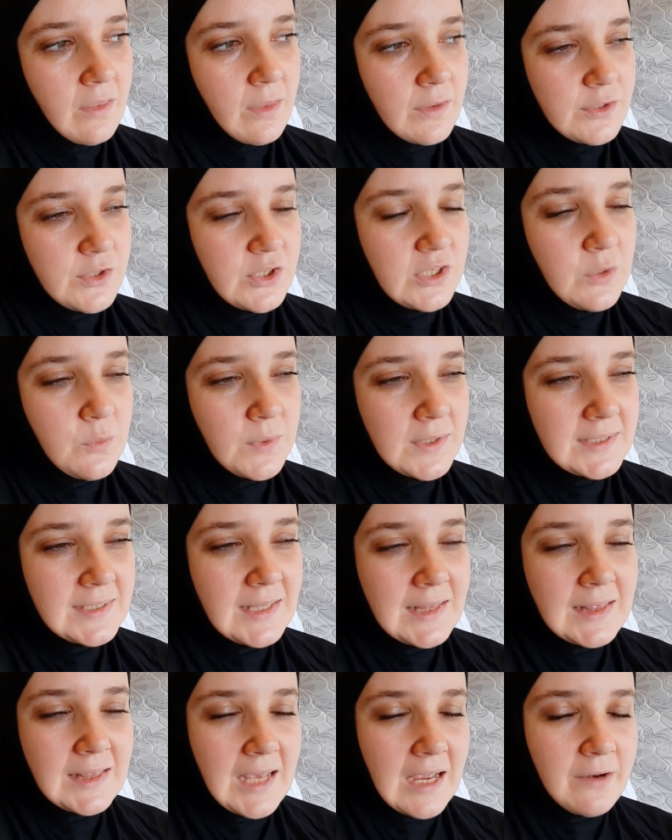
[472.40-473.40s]
she
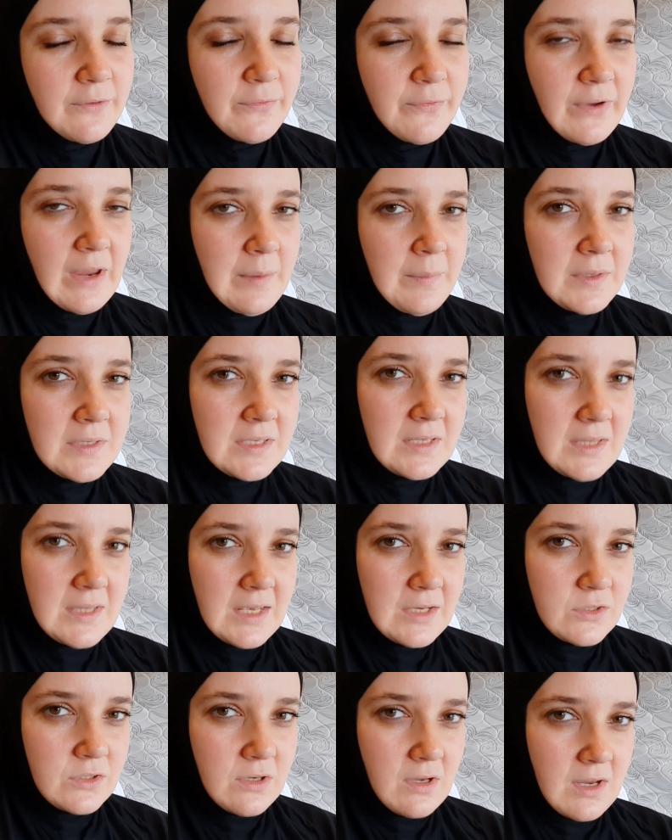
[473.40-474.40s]
wasn't that famous at
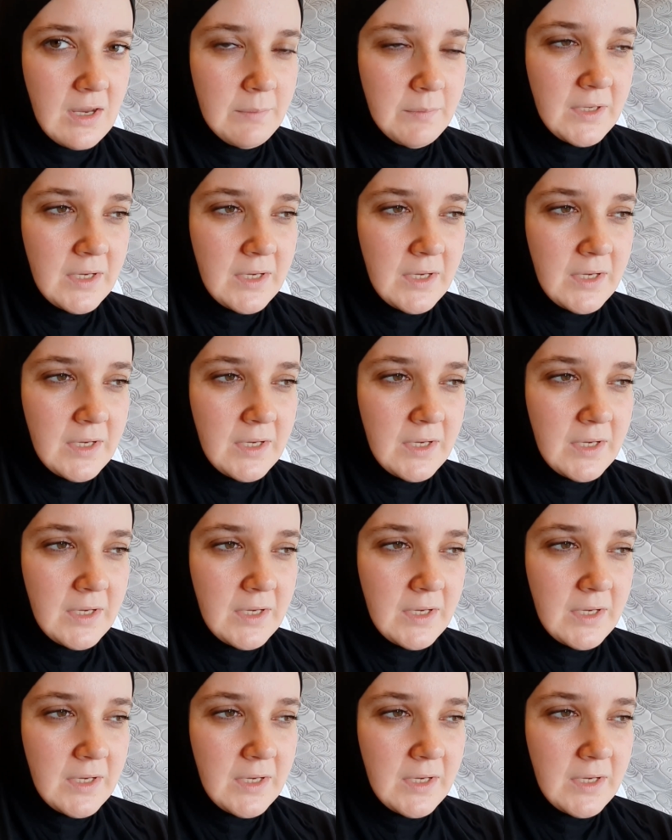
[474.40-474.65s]
that time.